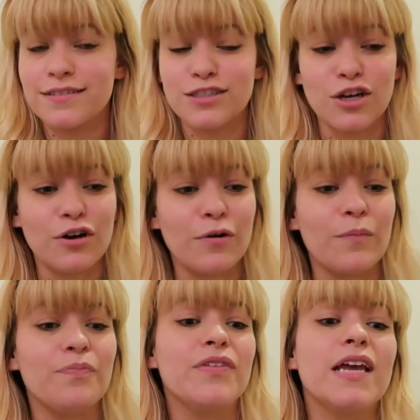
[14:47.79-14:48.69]

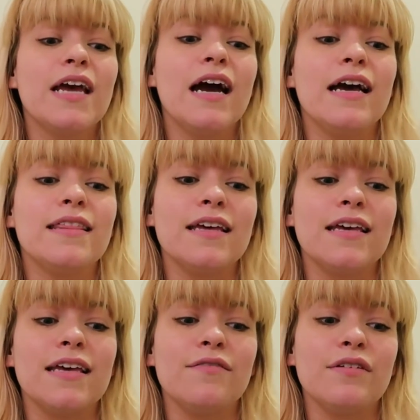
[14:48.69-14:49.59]
So I
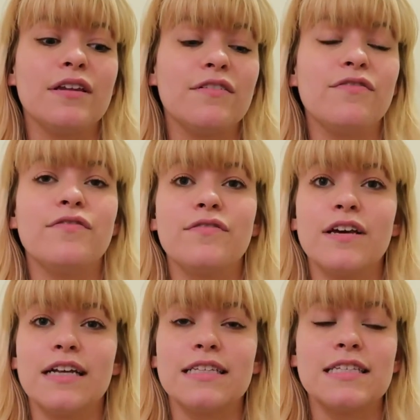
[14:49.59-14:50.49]
think even if
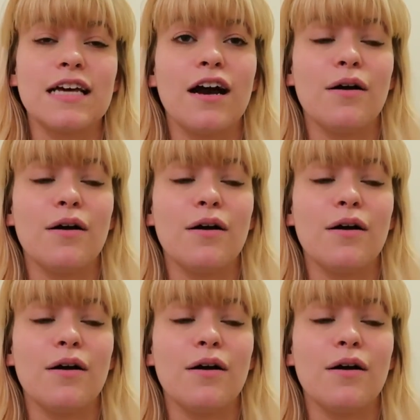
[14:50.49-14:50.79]
it's